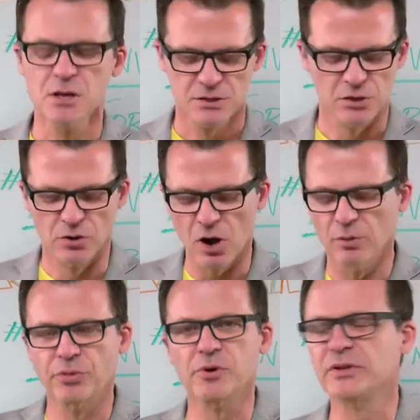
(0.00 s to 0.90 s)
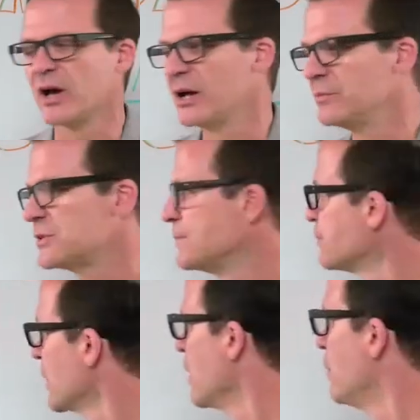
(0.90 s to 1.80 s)
So call them 3 times,
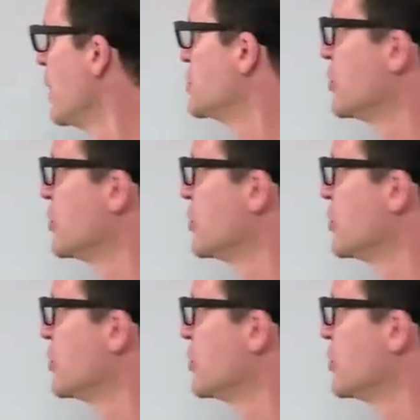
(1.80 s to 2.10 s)
make